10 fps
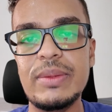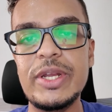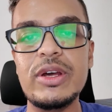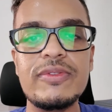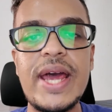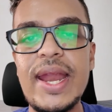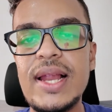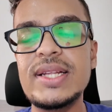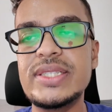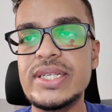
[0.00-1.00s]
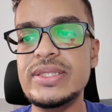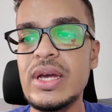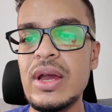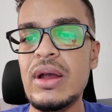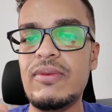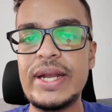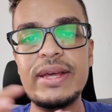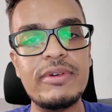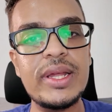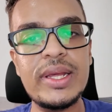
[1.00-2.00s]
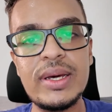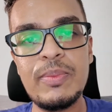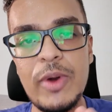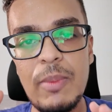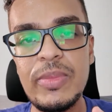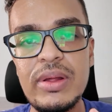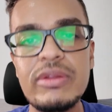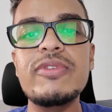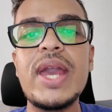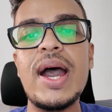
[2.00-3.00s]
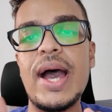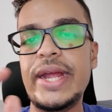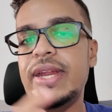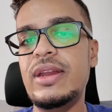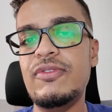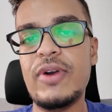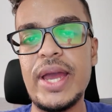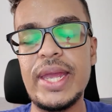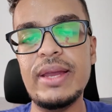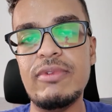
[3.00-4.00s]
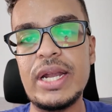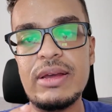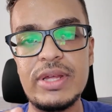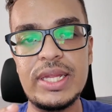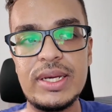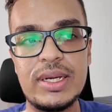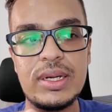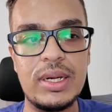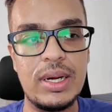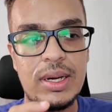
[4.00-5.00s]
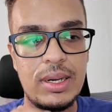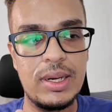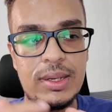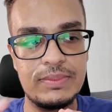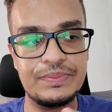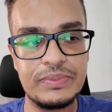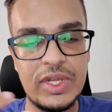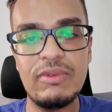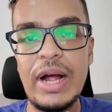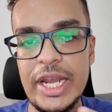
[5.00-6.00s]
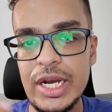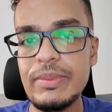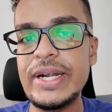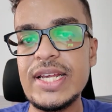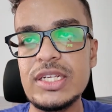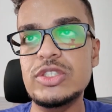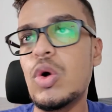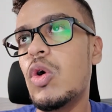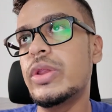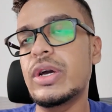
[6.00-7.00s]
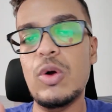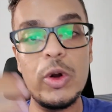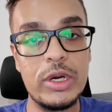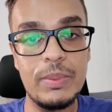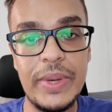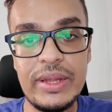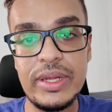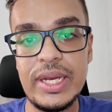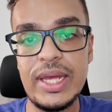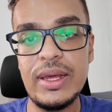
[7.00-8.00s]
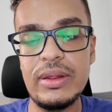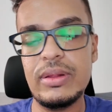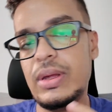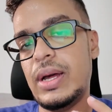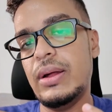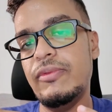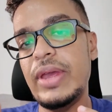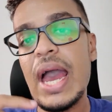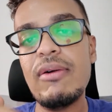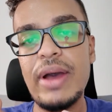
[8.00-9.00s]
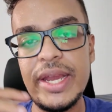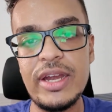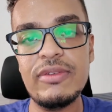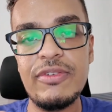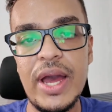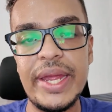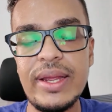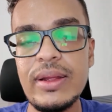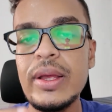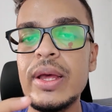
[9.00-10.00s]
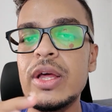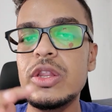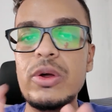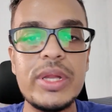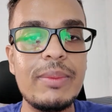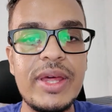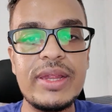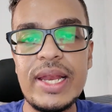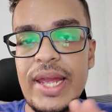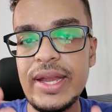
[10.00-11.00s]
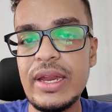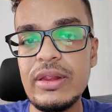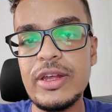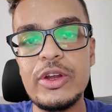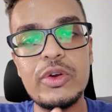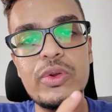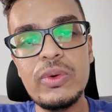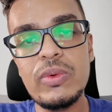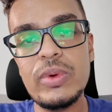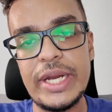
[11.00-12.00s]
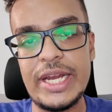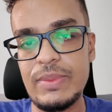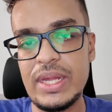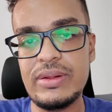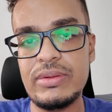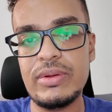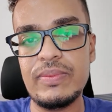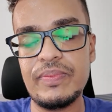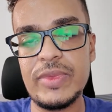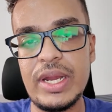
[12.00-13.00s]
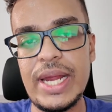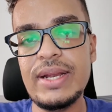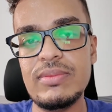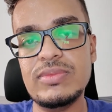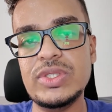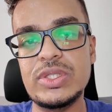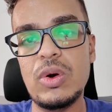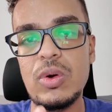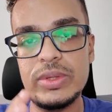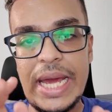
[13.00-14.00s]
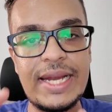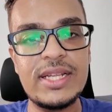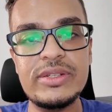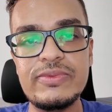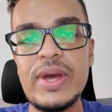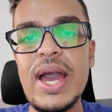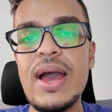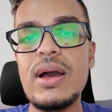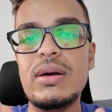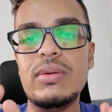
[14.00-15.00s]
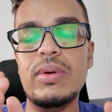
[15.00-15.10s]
in the mid of the analysis, whatever the problems we are identifying, whatever the vulnerabilities or the code complexities we are identifying, those are basically get inserted to database, right? So that is where